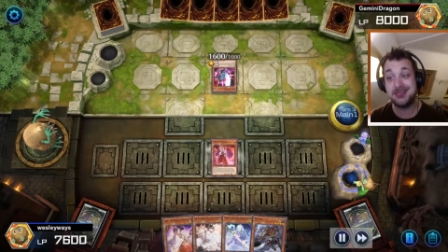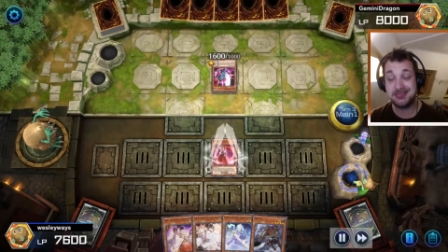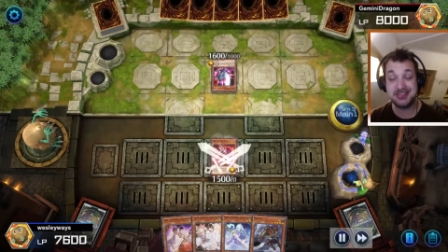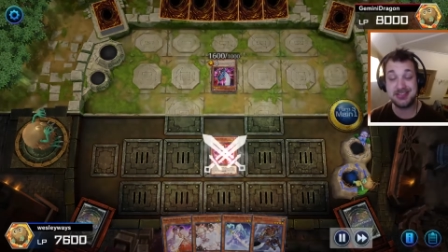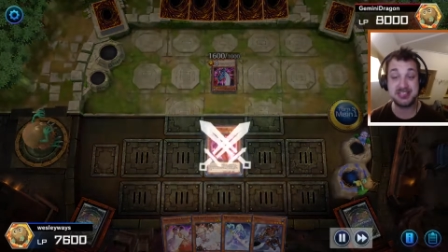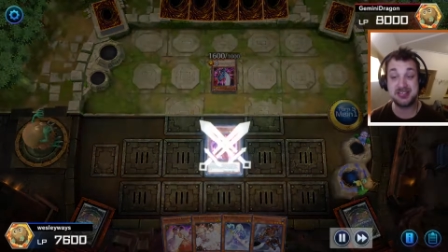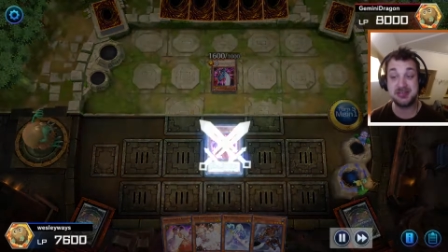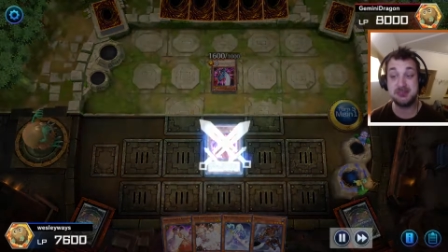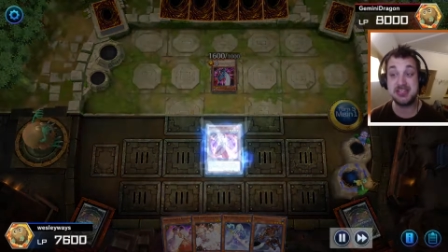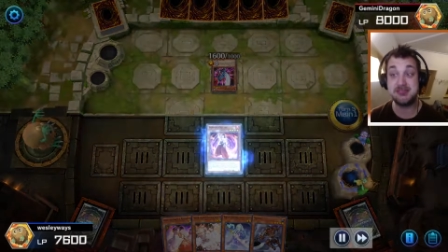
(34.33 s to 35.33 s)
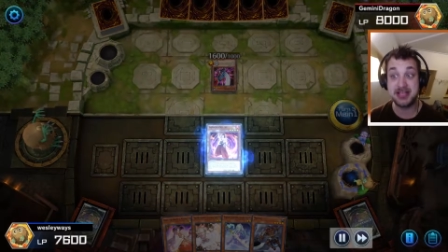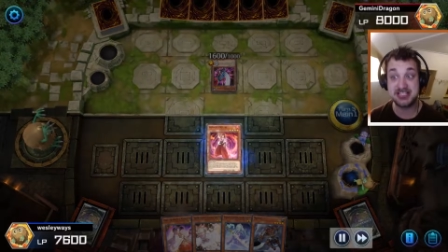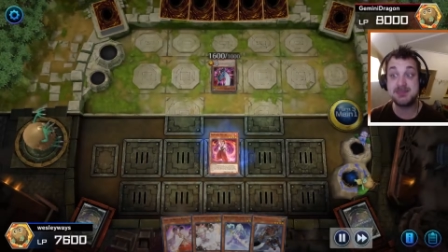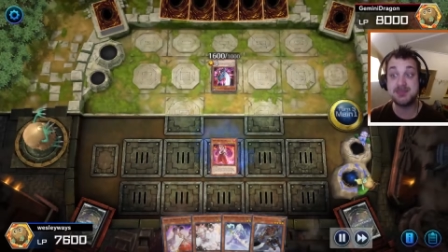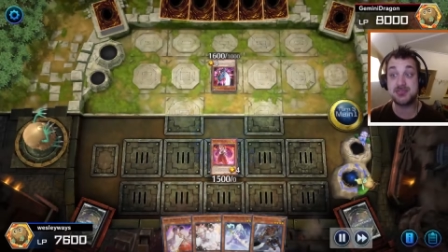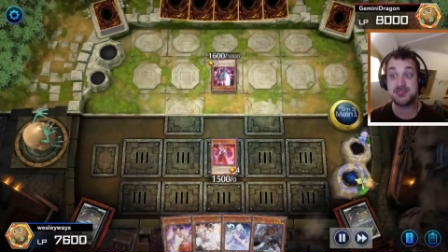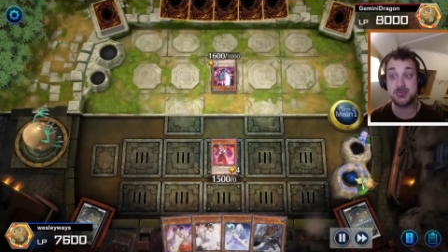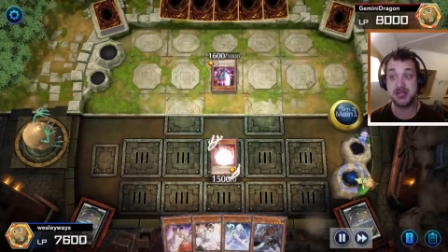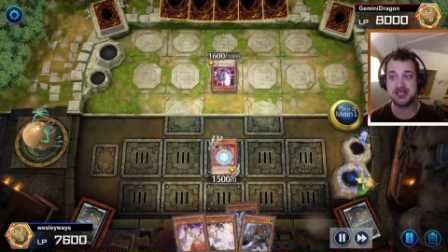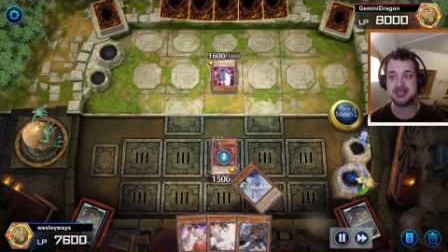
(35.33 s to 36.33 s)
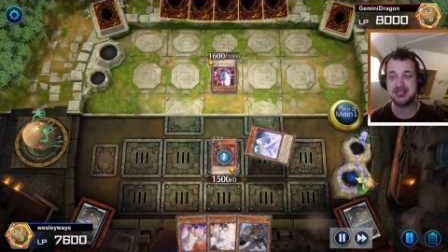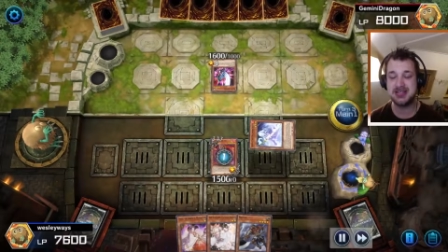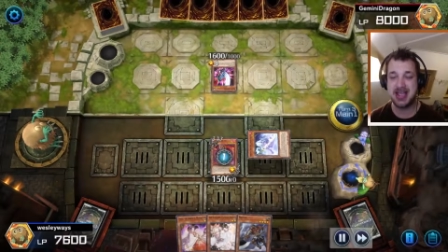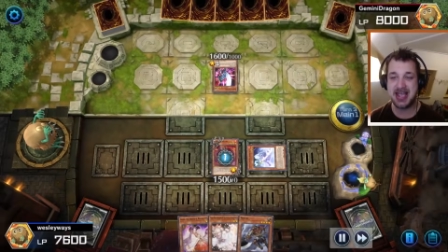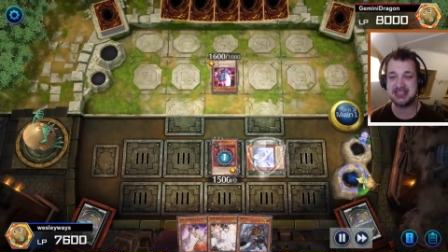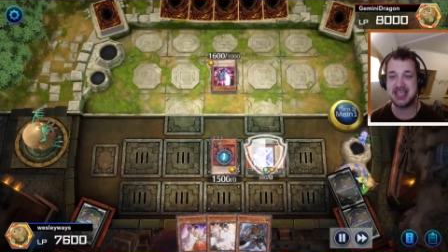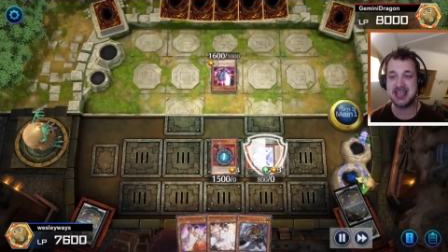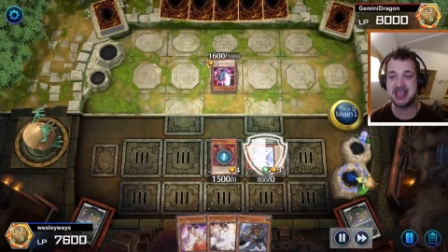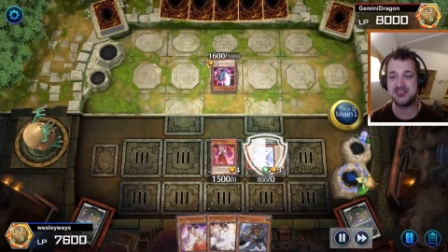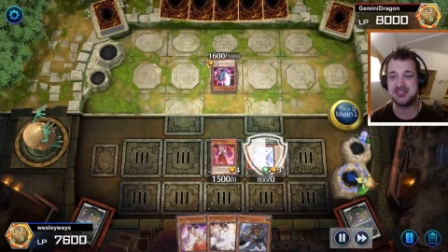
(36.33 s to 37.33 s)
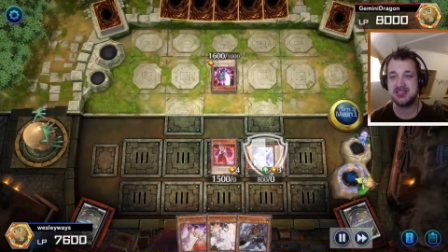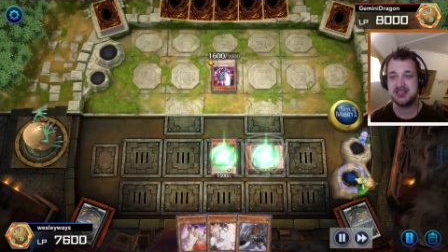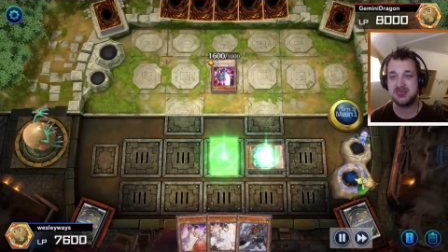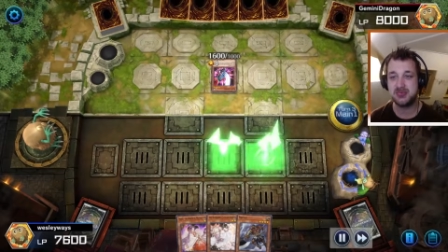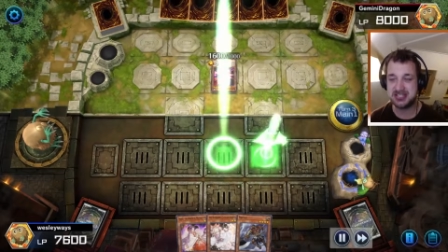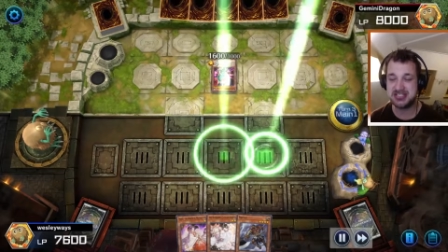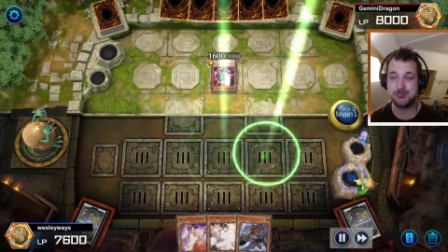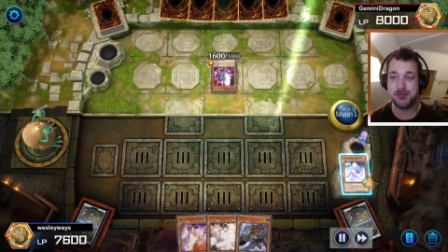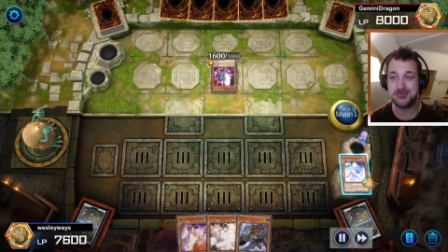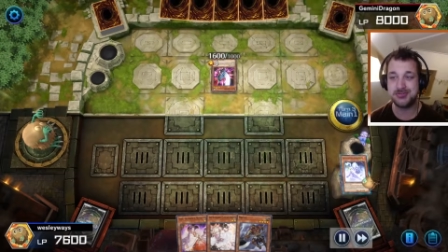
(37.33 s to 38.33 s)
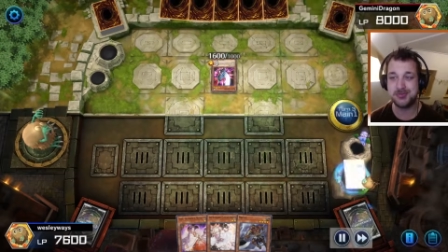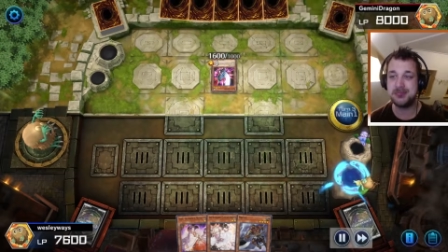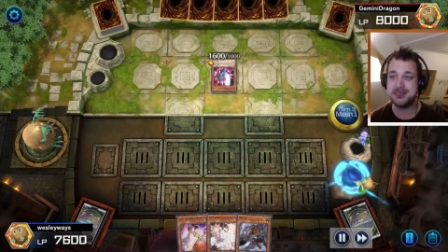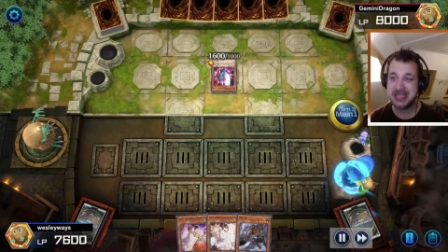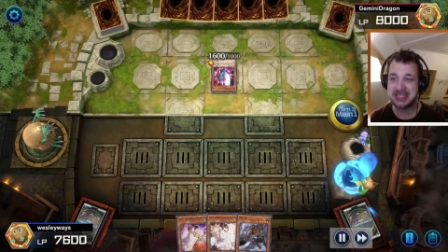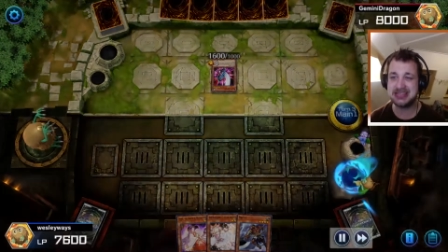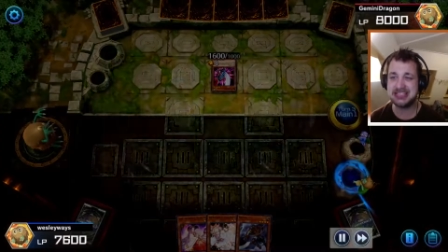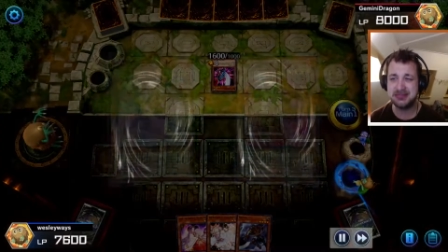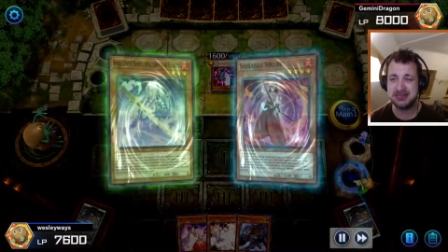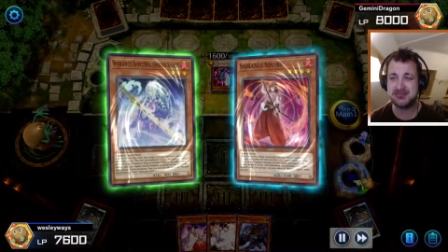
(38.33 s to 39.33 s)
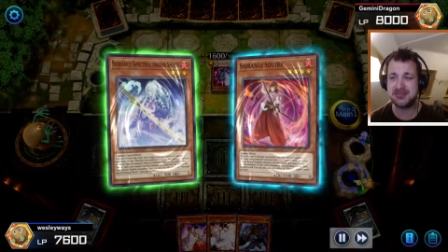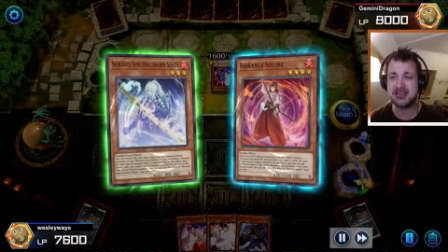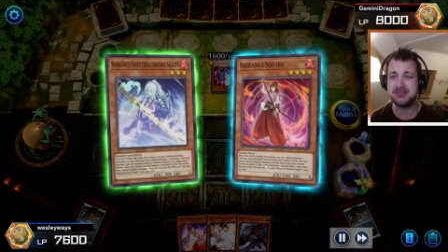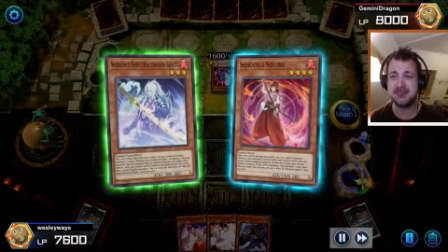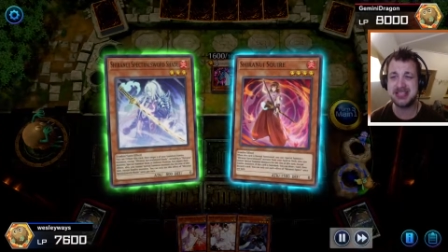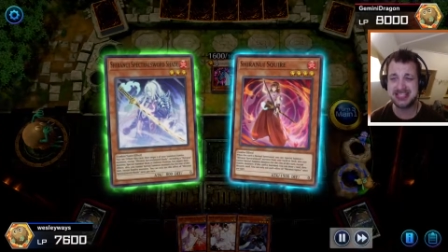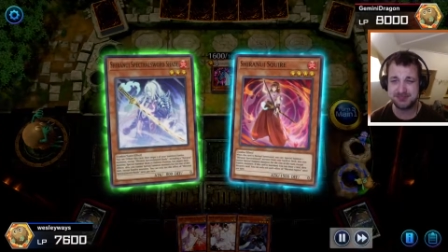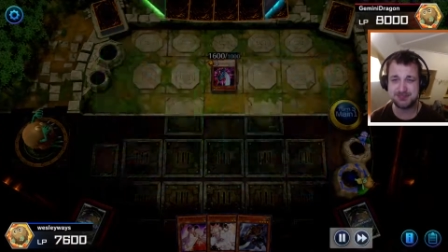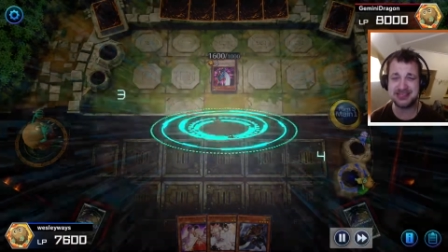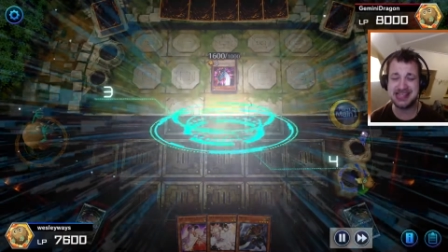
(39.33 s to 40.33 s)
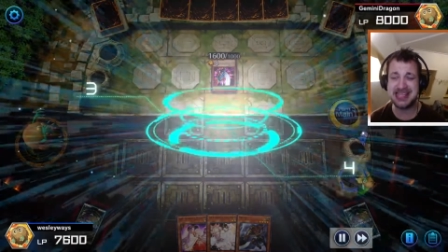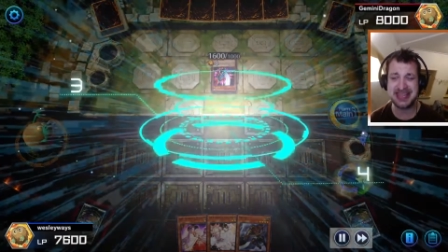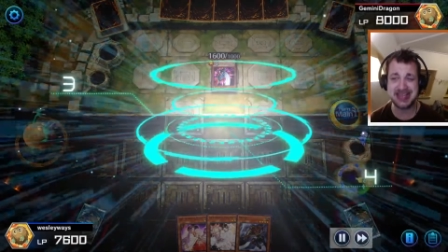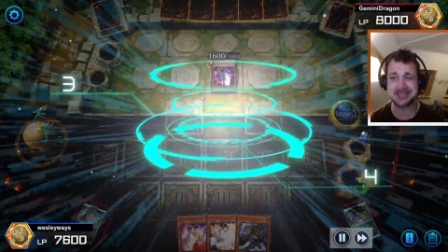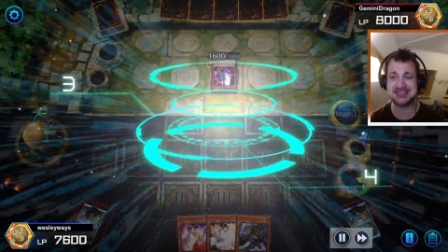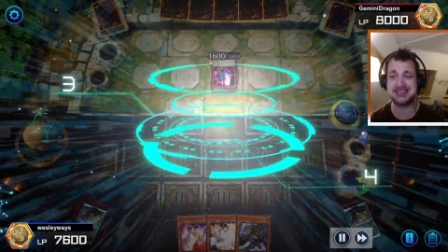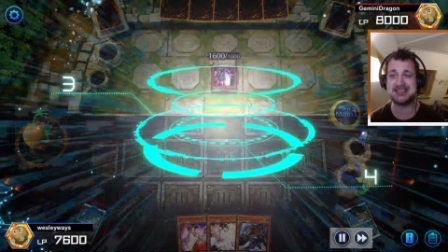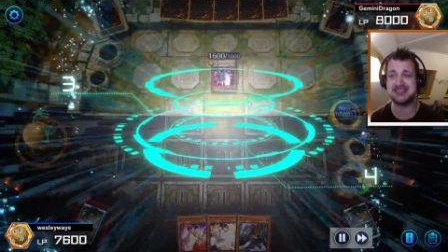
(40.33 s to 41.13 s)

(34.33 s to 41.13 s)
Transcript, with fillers: That is gonna be my special trick at the end, where the opponent will make a little bit of a misplay, actually.